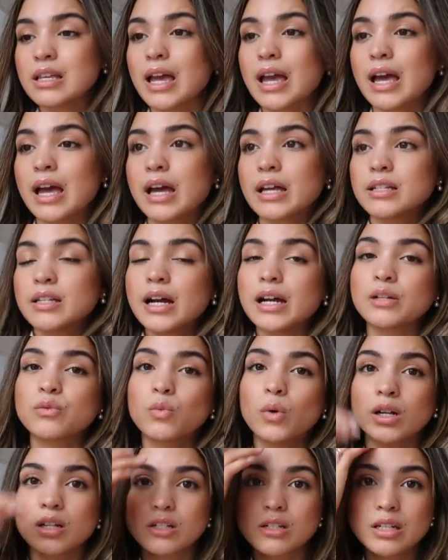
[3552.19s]
And I
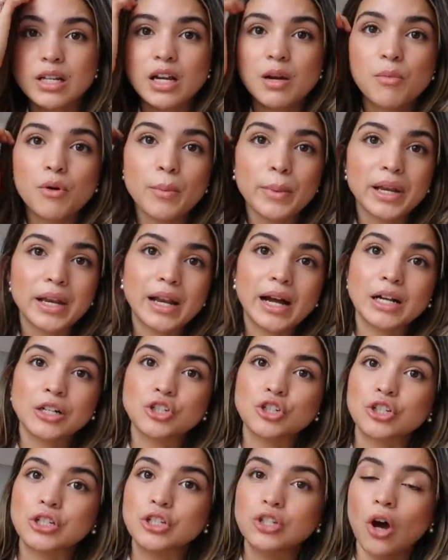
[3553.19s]
wanted to take a moment and
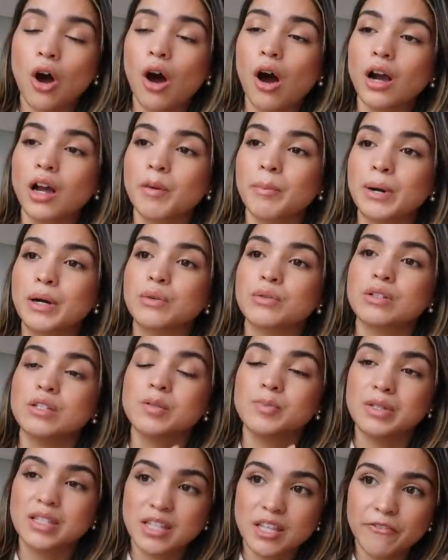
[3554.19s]
actually talk about
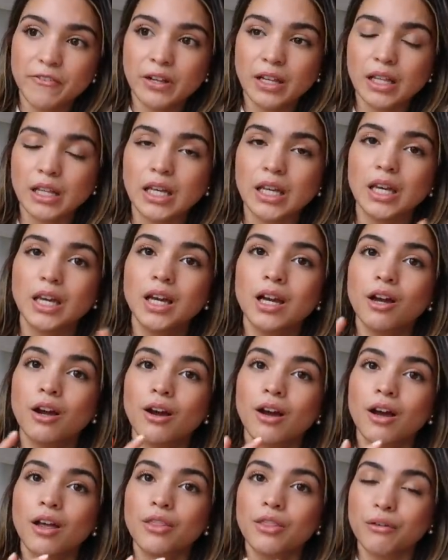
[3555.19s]
specifically
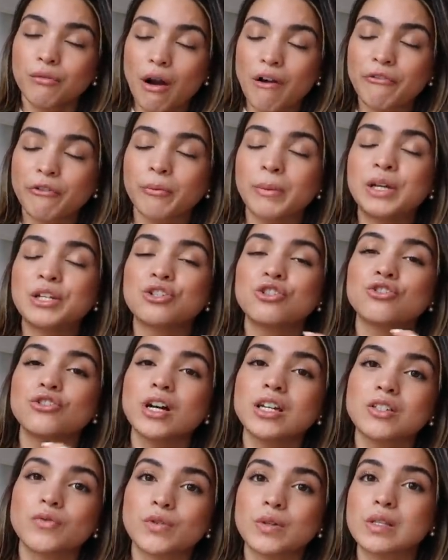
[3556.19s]
the Reformation
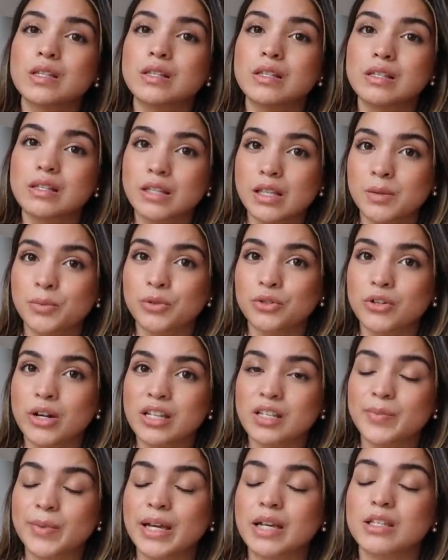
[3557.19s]
dress versus the Sleeper
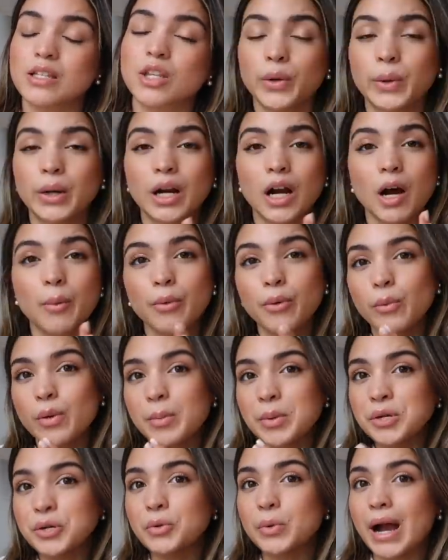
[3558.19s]
dress, because there were a couple
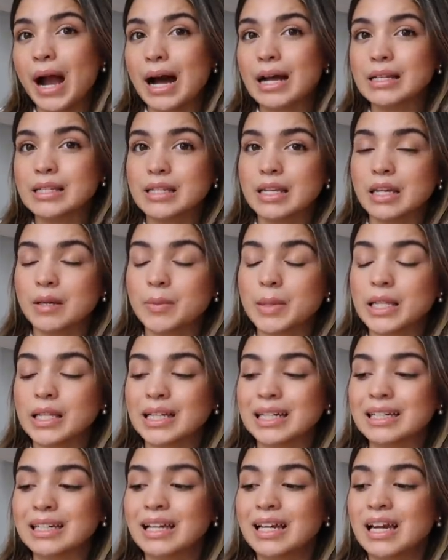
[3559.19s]
women who were asking me
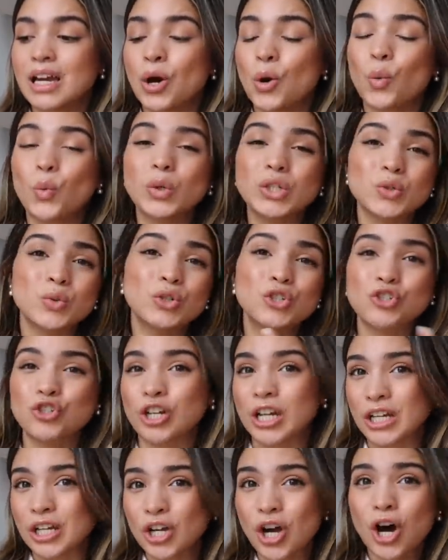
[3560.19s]
like, which one should
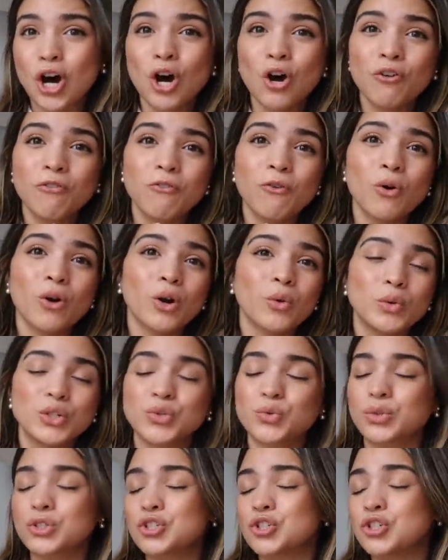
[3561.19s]
I go for?
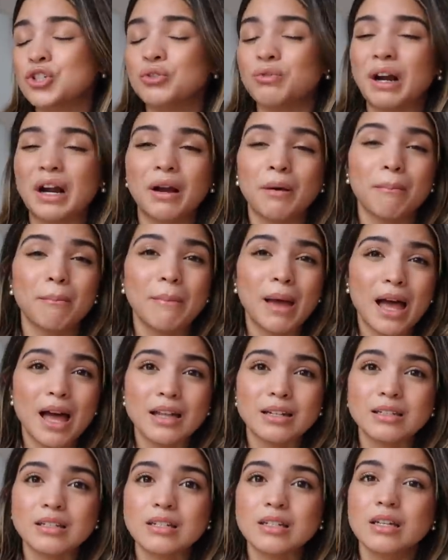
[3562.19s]
Which one do you
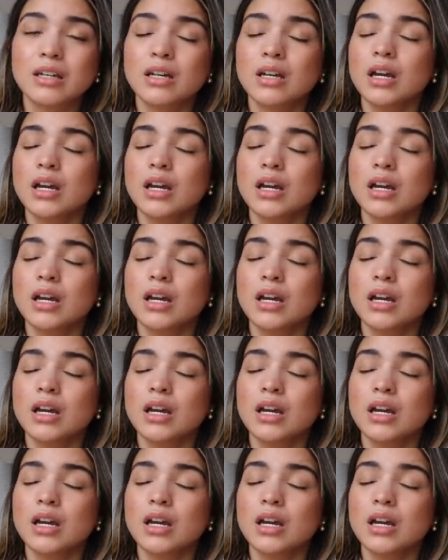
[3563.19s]
recommend?